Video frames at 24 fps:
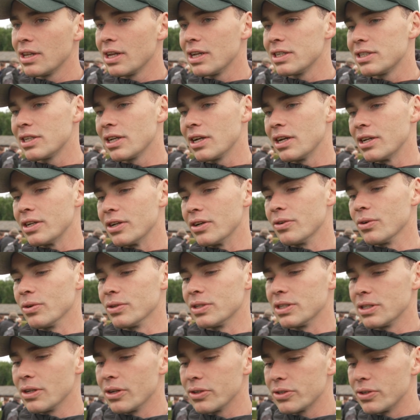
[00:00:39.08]
There's of course
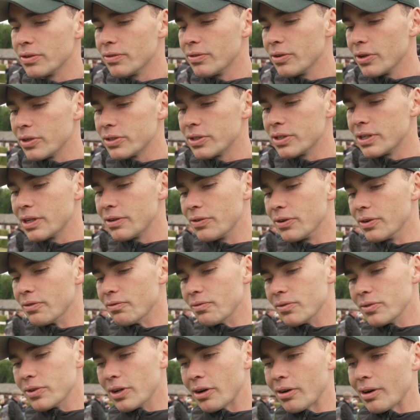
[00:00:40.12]
there's lots of
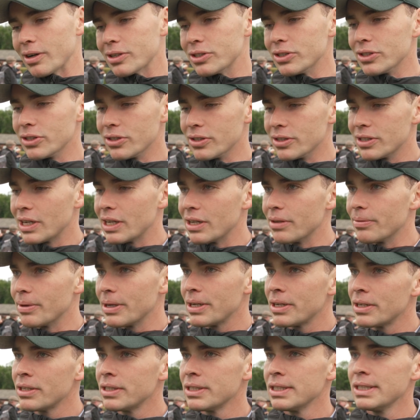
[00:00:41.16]
different directions you can take them
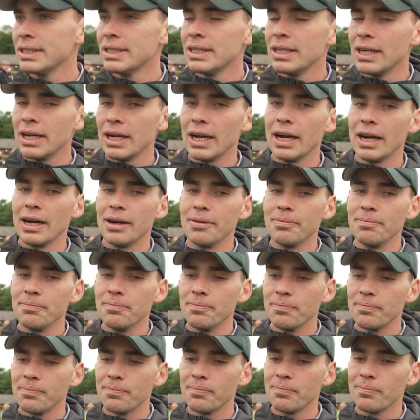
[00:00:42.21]
in.
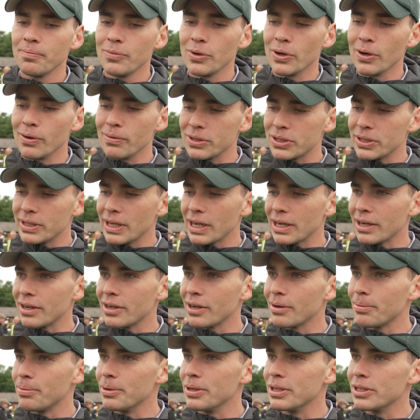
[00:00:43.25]
Richard Hannon a
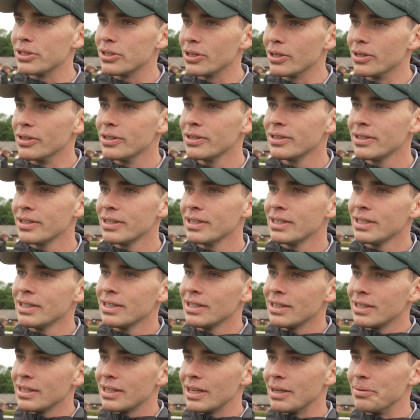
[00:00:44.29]
couple of years ago
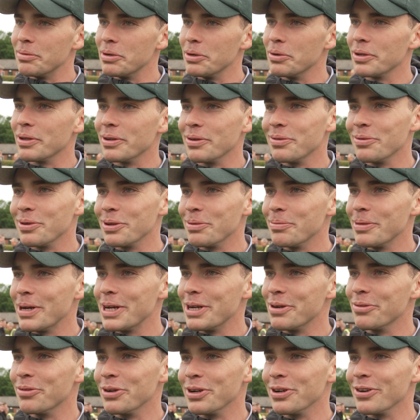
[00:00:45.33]
came here with a
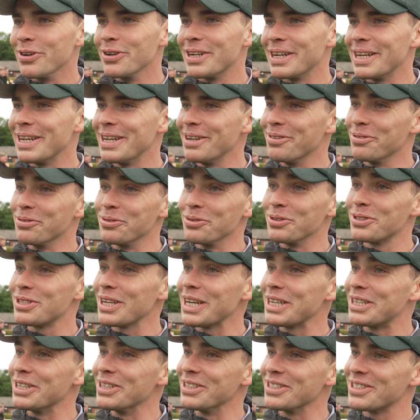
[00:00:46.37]
maiden winner in the
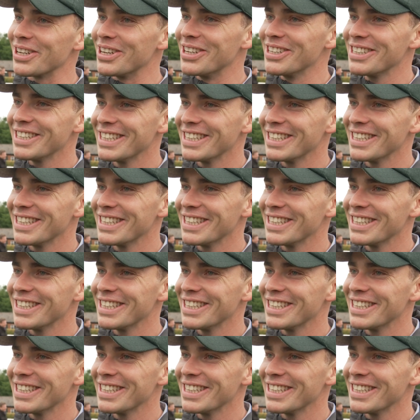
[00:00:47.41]
second, so